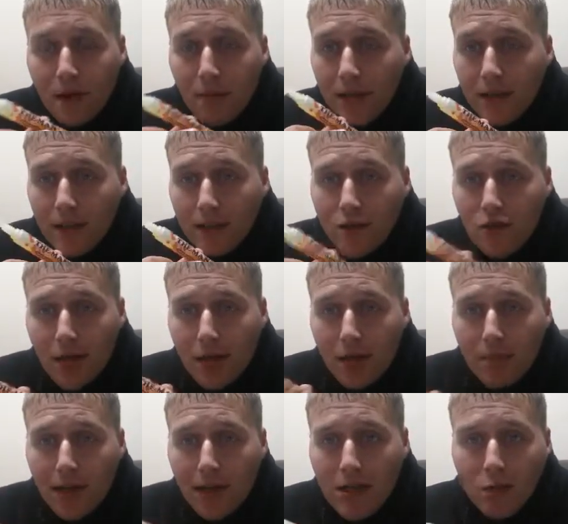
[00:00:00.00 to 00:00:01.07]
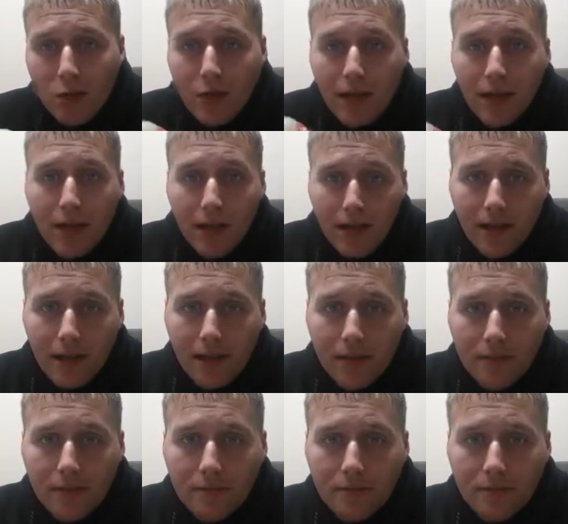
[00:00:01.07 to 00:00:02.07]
and then you try to batch what you hated,